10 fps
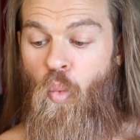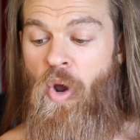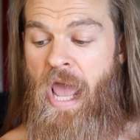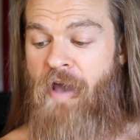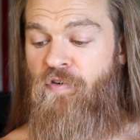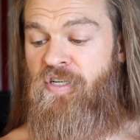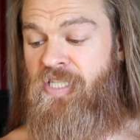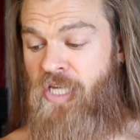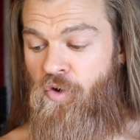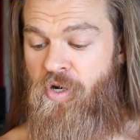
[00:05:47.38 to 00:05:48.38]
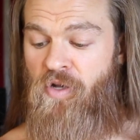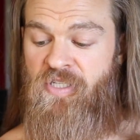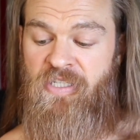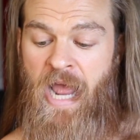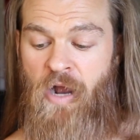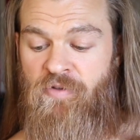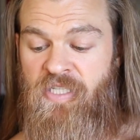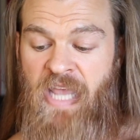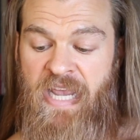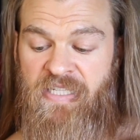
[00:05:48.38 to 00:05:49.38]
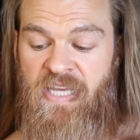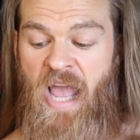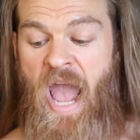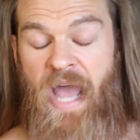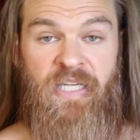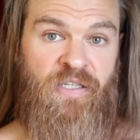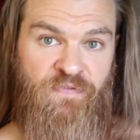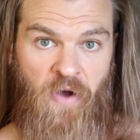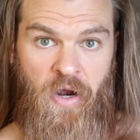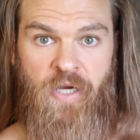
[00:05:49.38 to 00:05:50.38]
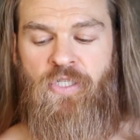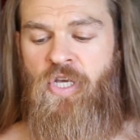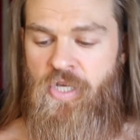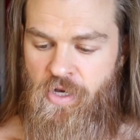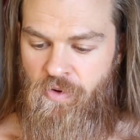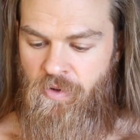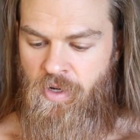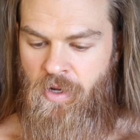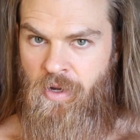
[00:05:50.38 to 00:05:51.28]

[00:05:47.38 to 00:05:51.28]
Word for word: Whatever cereal sounds tasty as fuck to you.